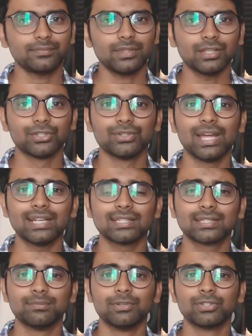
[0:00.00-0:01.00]
So
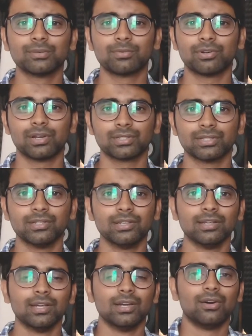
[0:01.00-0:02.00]
that's music
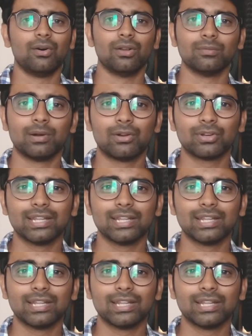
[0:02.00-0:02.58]
production all about.